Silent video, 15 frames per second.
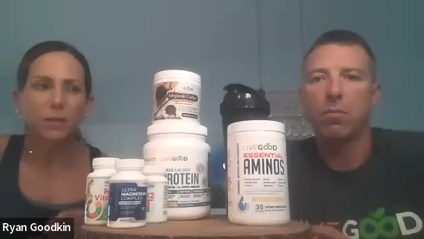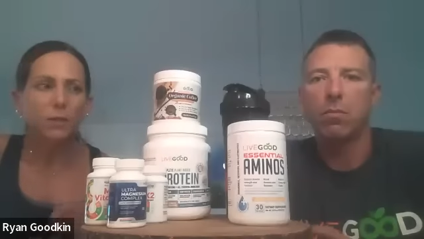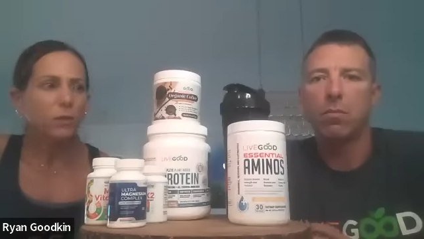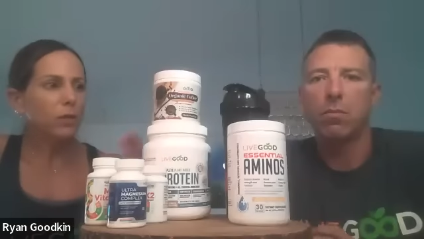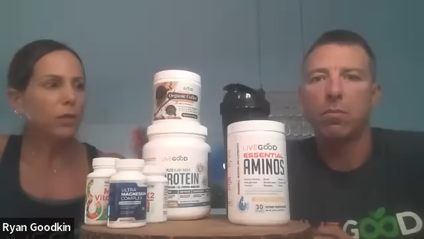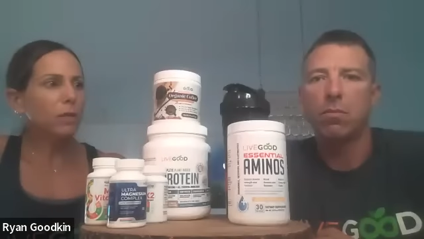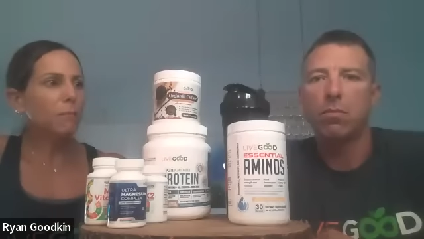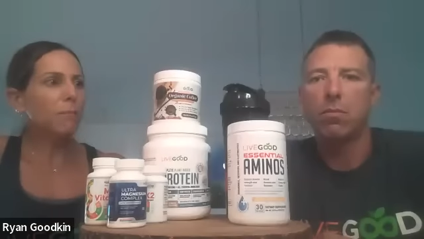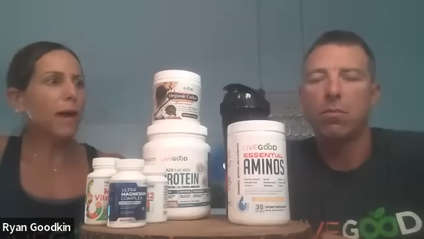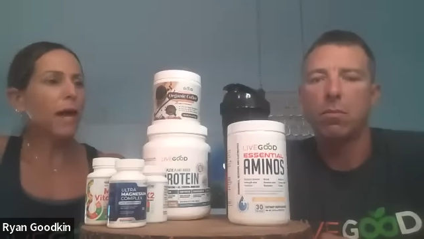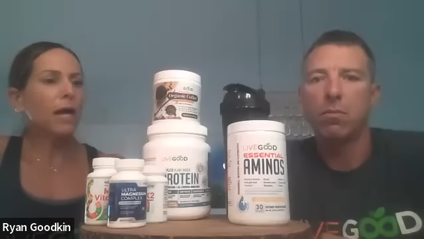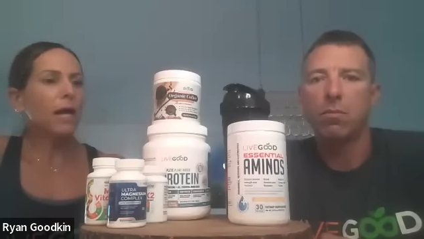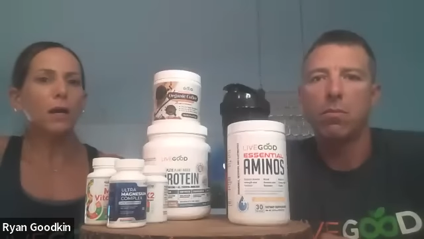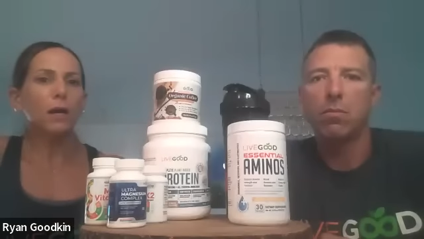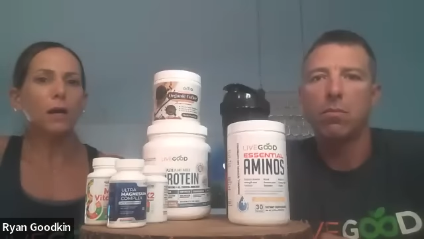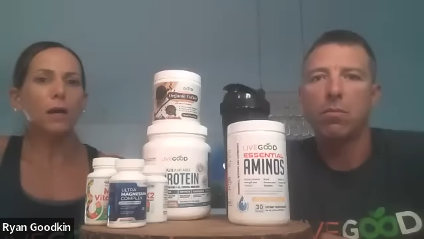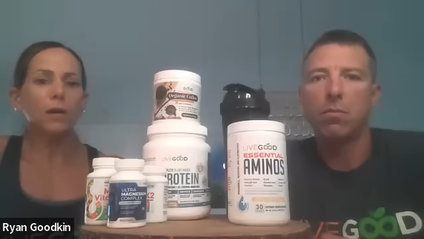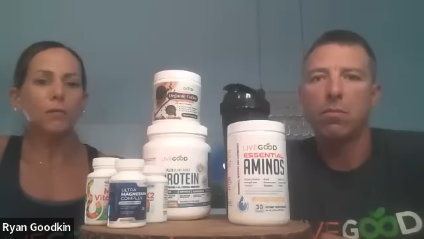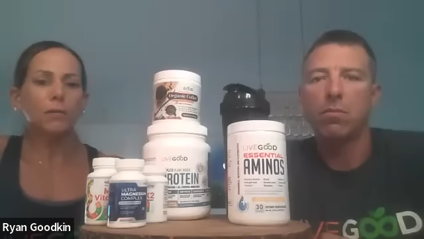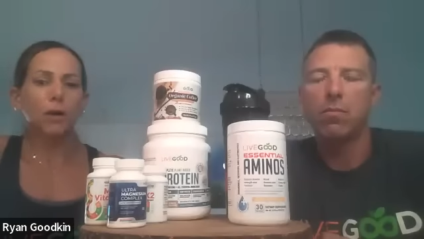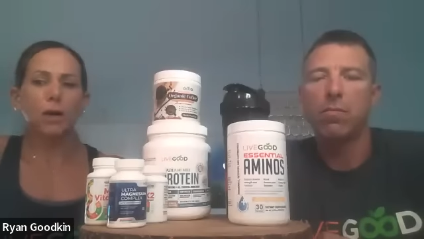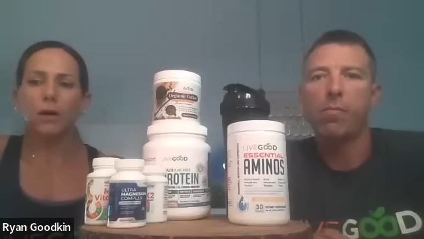Speaker 1: Look at the back
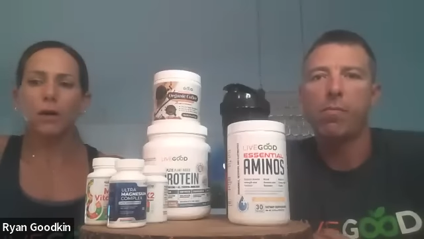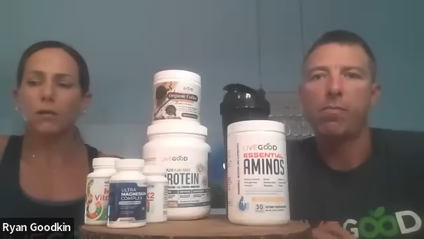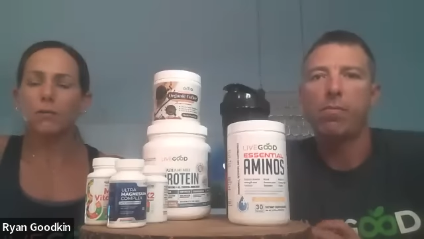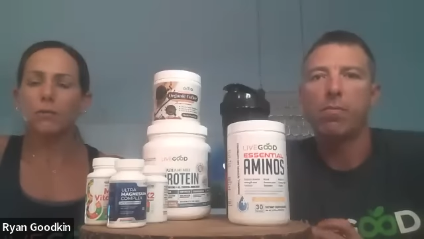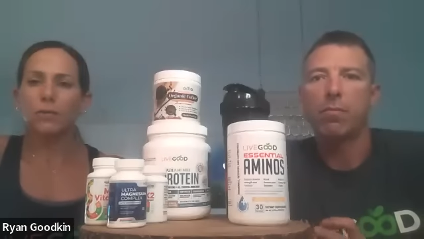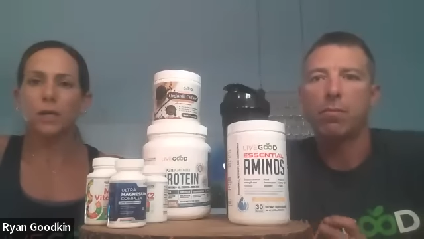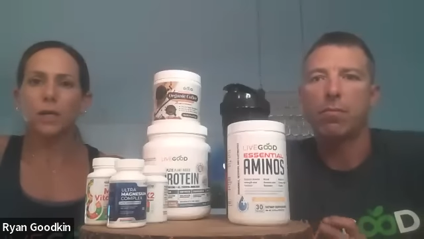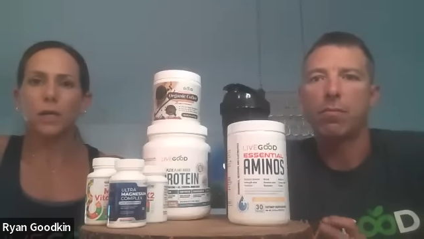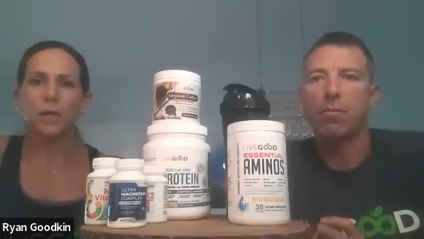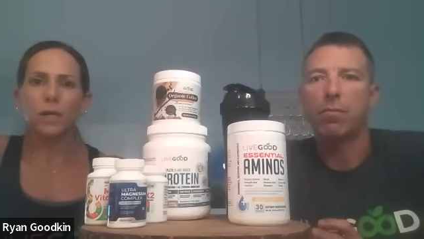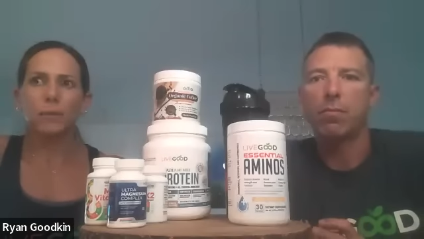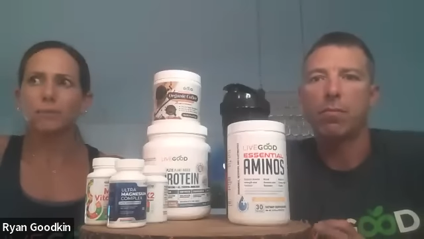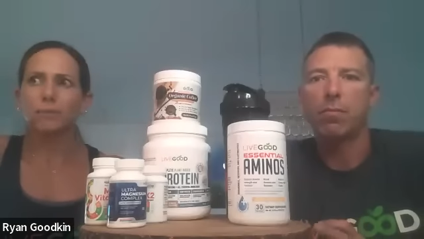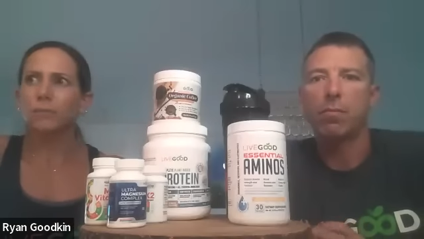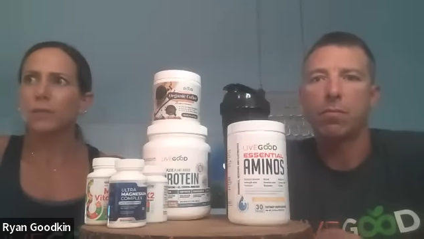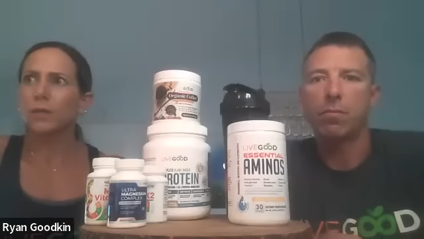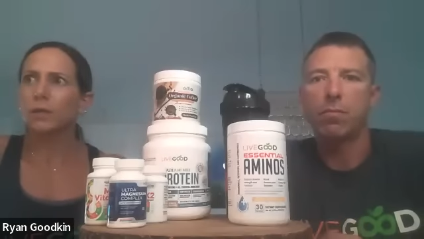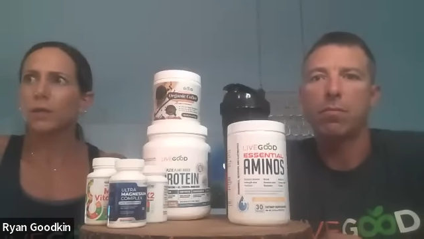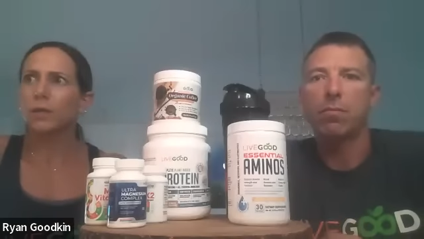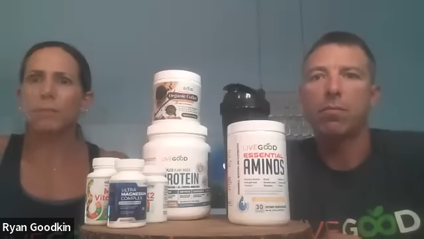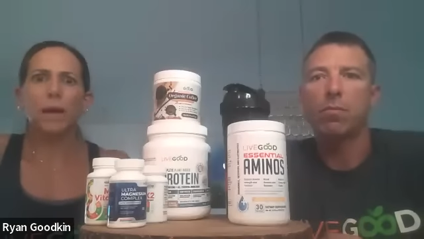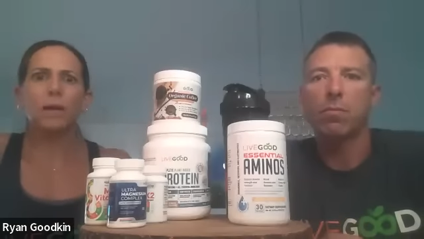of, of um,
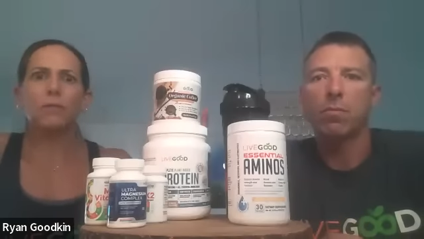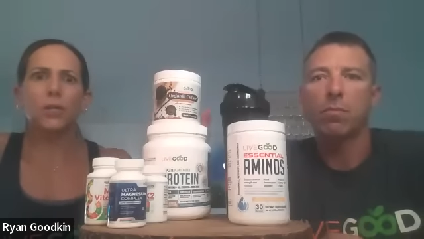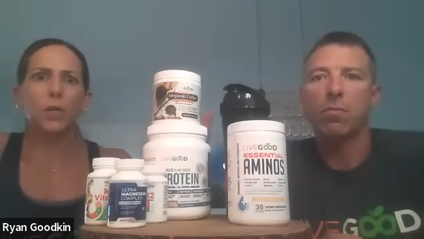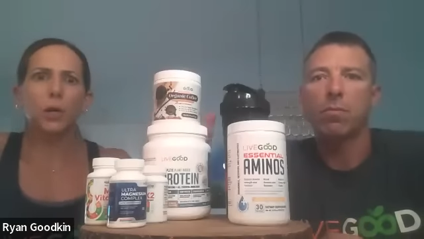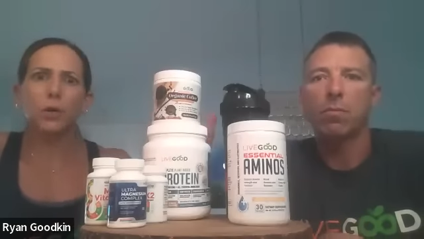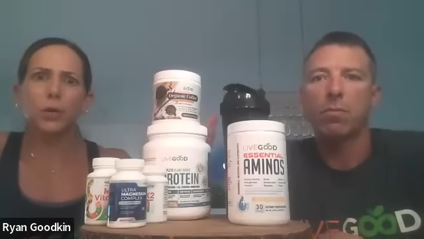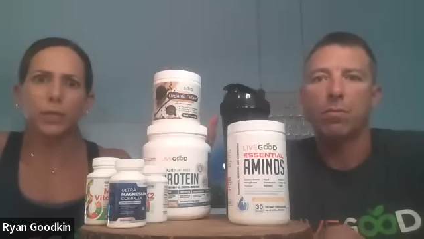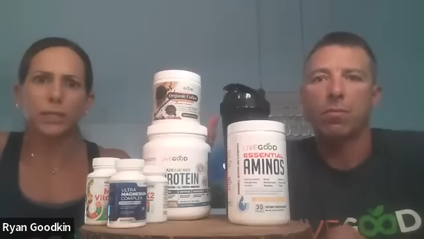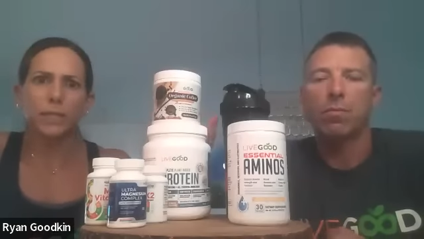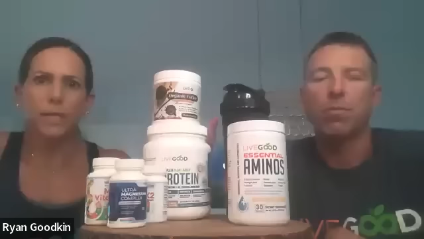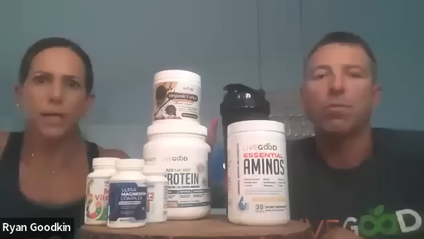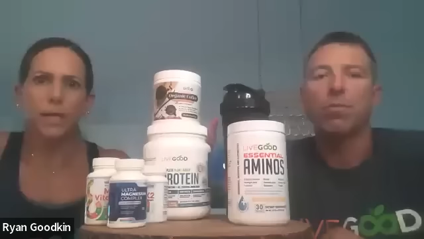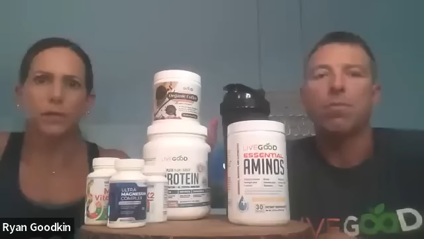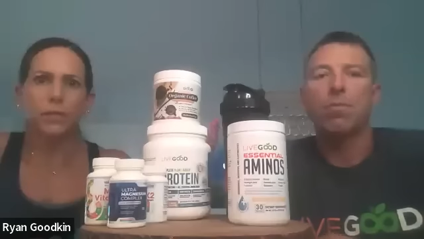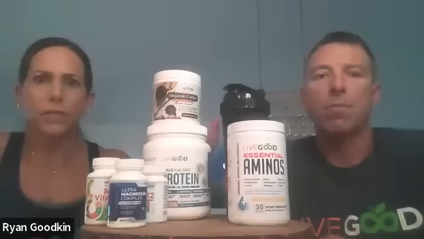the back of a yogurt container.